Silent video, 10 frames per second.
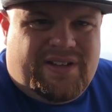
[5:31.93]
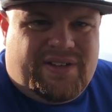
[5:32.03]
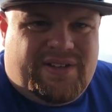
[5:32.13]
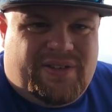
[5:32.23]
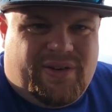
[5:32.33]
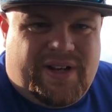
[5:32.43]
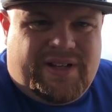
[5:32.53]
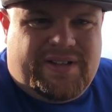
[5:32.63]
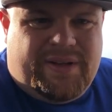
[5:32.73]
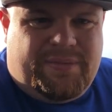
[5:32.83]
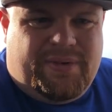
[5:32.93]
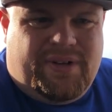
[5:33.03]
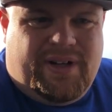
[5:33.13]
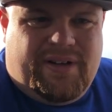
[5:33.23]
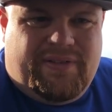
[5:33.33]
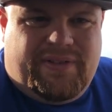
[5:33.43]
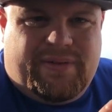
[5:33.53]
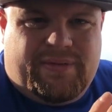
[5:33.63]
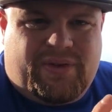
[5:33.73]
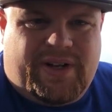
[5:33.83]
The great example of
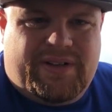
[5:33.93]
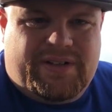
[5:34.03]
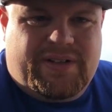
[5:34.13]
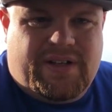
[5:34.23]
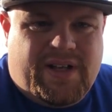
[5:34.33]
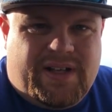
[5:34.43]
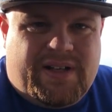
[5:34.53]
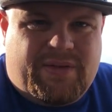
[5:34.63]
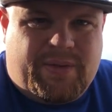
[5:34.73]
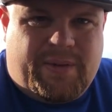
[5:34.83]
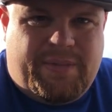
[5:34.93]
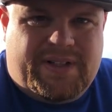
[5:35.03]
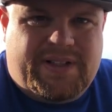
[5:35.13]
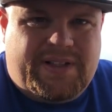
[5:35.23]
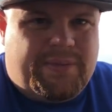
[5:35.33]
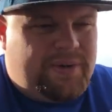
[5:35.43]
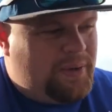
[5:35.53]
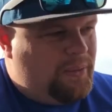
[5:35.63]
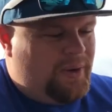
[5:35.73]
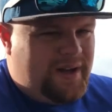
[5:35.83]
transition. So we're gonna pick this up, we're
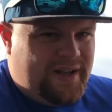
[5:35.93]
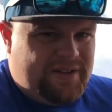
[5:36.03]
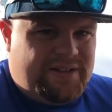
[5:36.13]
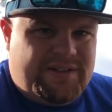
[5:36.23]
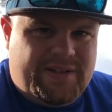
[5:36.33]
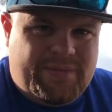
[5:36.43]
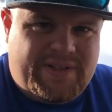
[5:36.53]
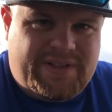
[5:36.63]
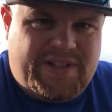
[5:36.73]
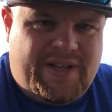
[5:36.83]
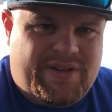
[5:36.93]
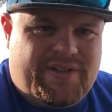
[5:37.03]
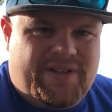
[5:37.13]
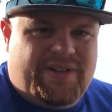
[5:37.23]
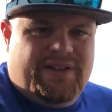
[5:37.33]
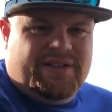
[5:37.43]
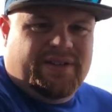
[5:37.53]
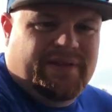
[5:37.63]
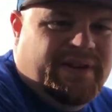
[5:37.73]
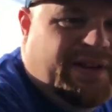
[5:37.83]
gonna walk out in the sun, we're gonna see how it transitions.